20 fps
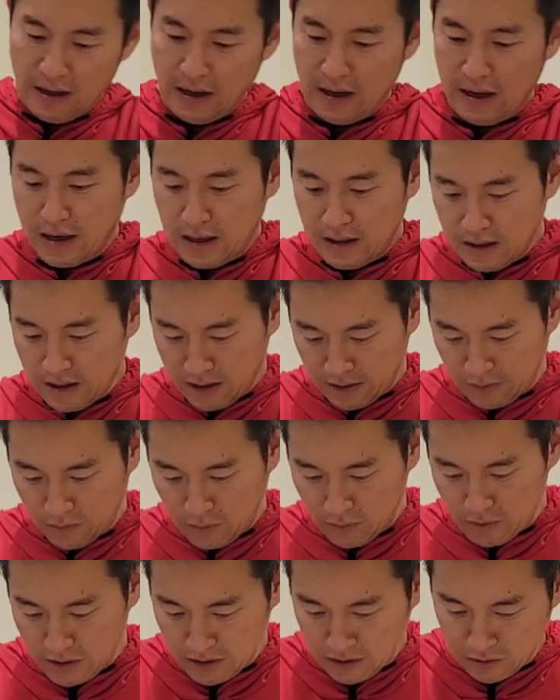And then
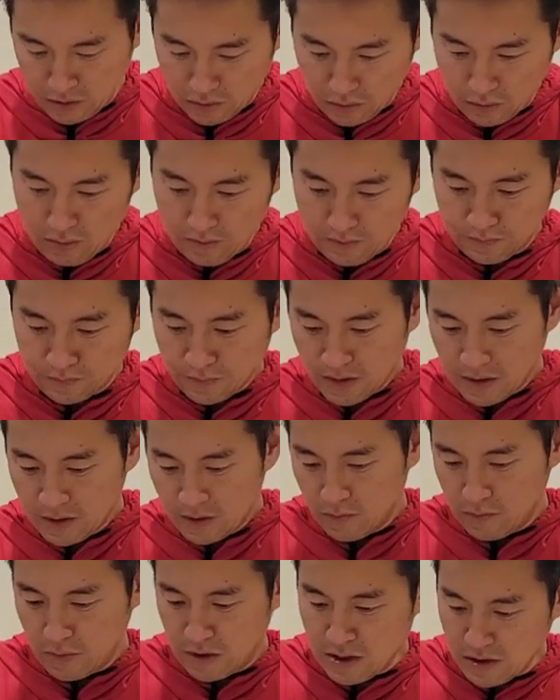what we're gonna do,
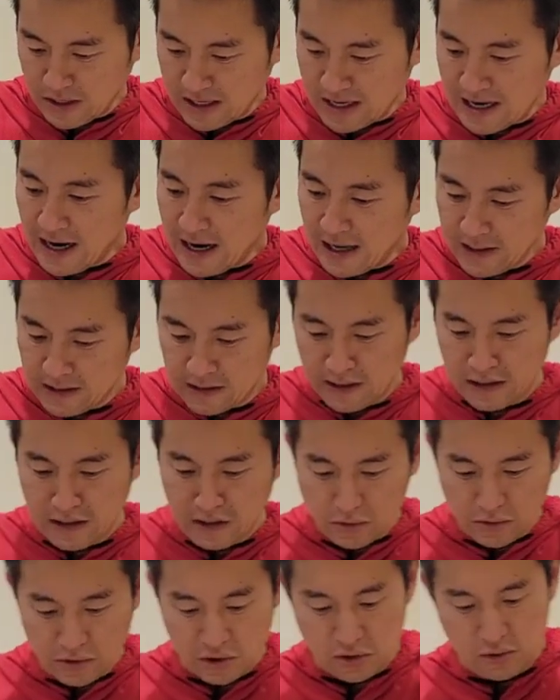we're gonna cut it
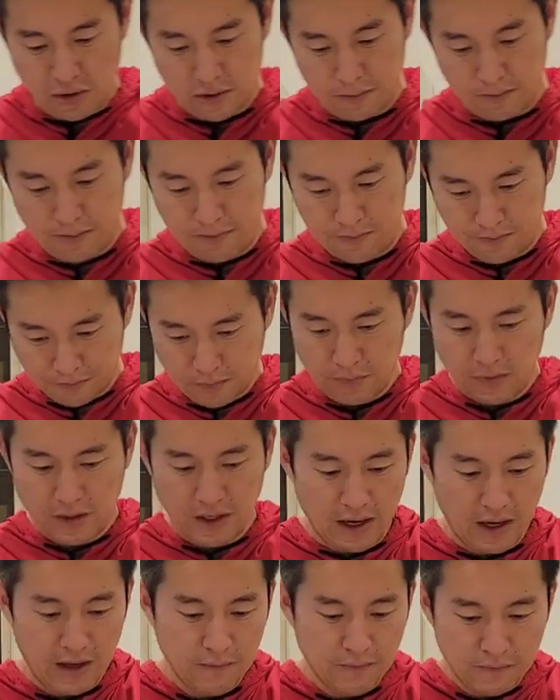into strip.
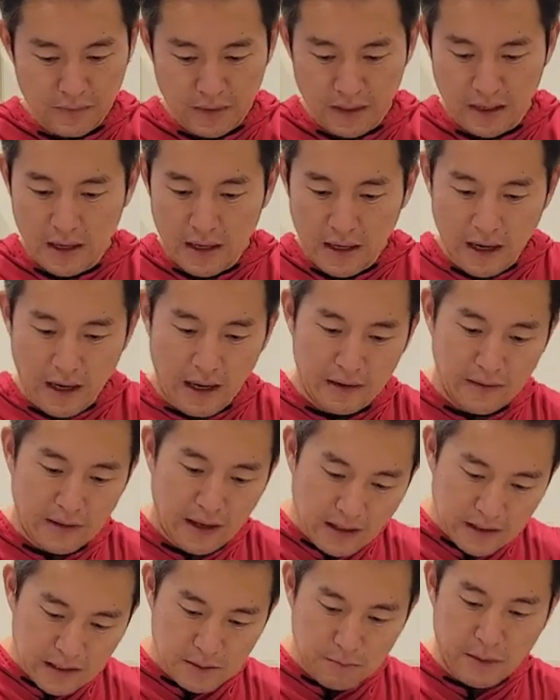Okay. And
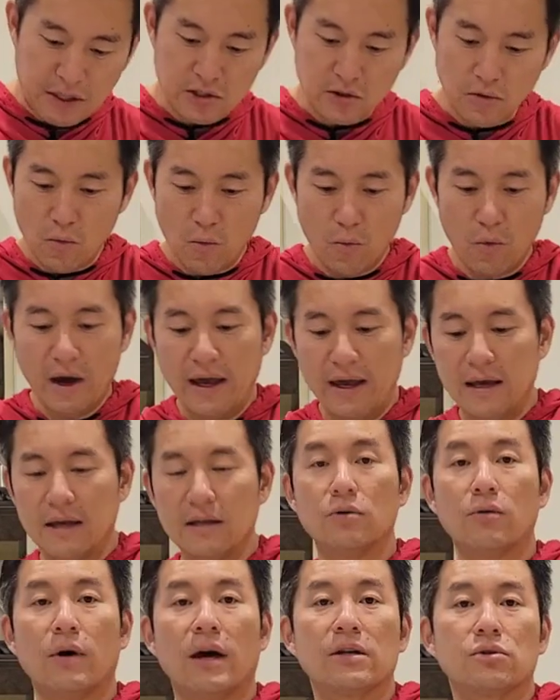then a special way
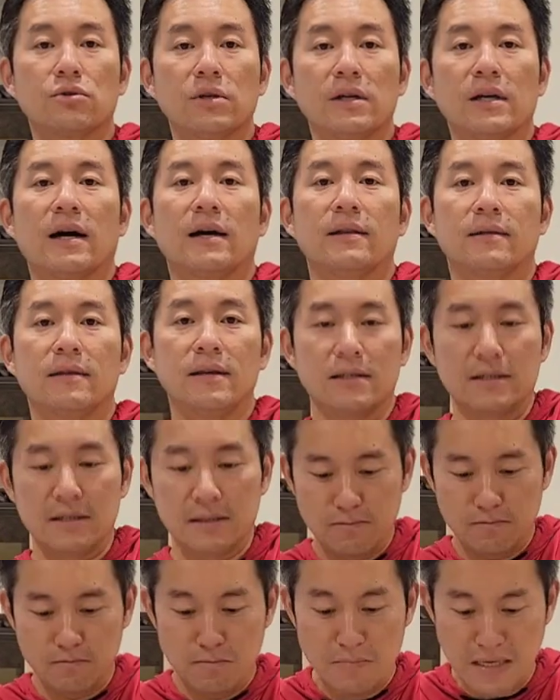to actually cut
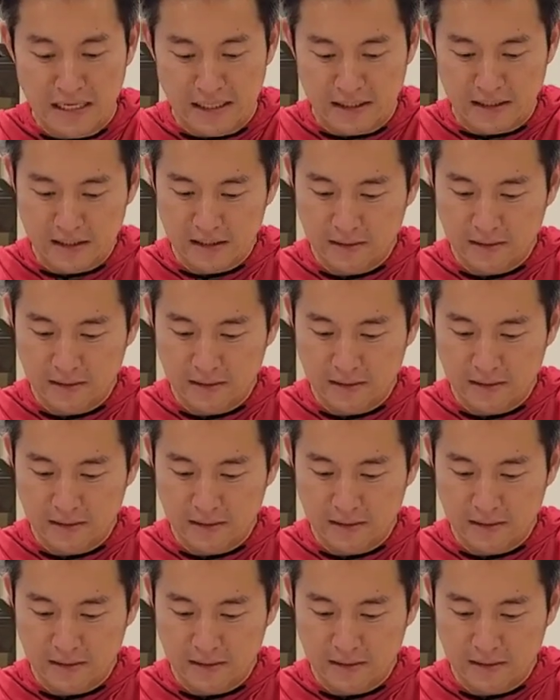this meat,